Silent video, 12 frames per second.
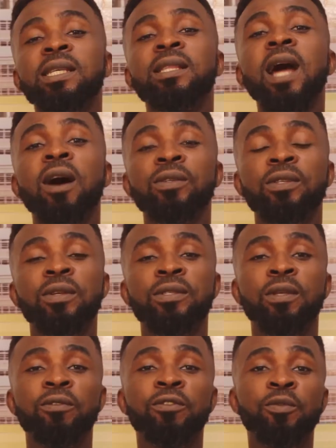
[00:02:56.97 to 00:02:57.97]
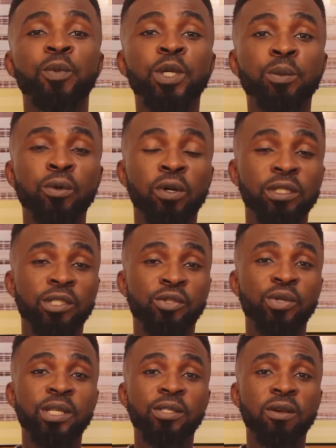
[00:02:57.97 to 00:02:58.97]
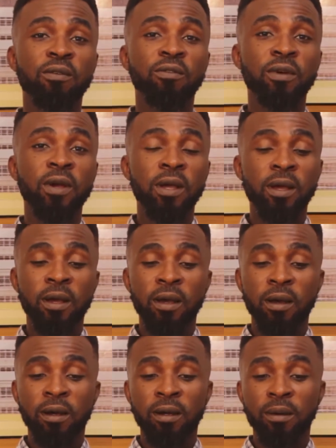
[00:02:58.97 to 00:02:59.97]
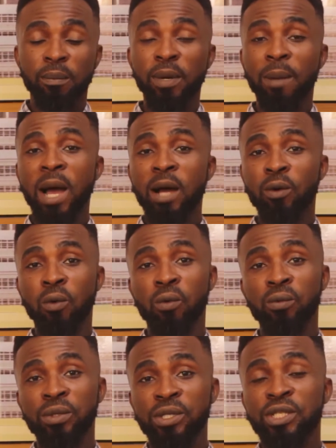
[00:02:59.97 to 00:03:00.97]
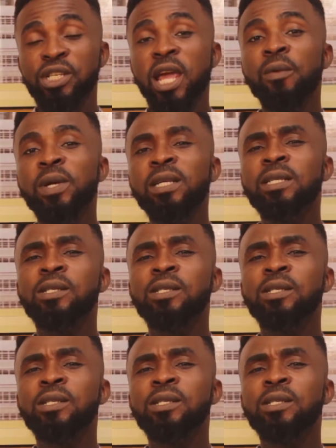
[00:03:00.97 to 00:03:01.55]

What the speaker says: thousands of people on the streets of Bamako cheering the